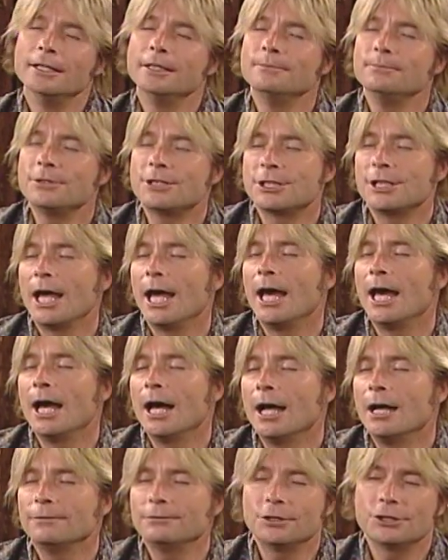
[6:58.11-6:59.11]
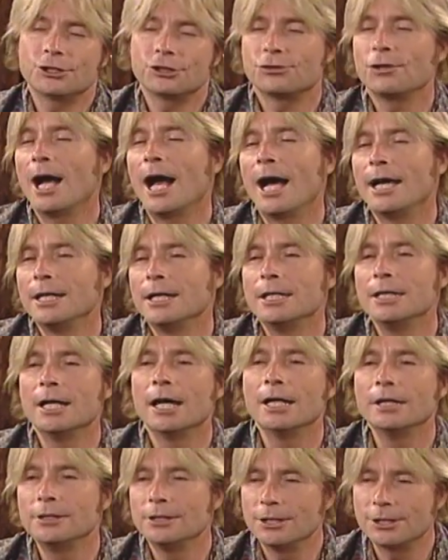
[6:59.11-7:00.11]
himself to try and
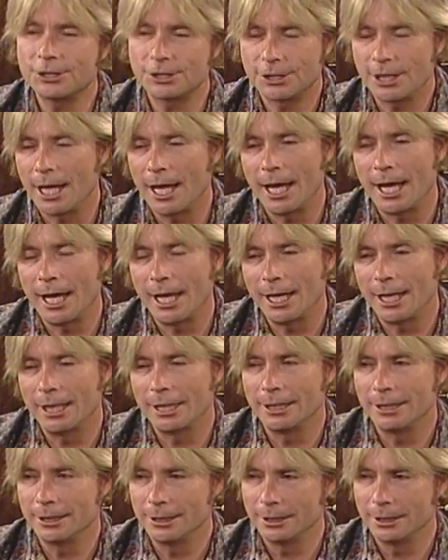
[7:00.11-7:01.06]
understand